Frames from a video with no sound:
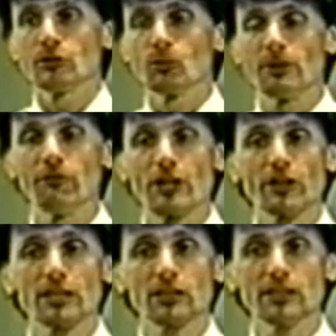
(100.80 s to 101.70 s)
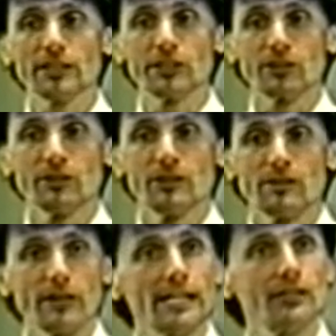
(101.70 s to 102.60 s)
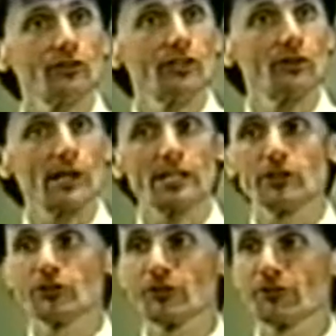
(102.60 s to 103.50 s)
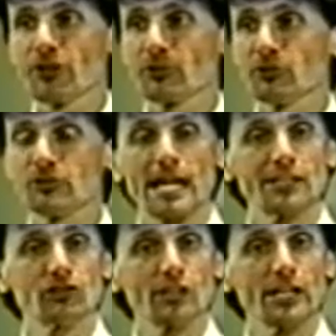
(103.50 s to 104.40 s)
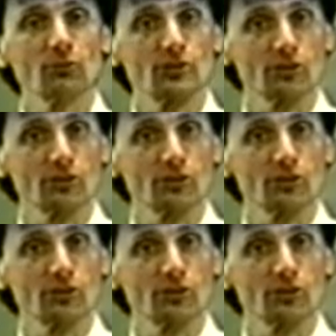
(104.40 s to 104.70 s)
So be very clear that it's the creditors of the Federal United States,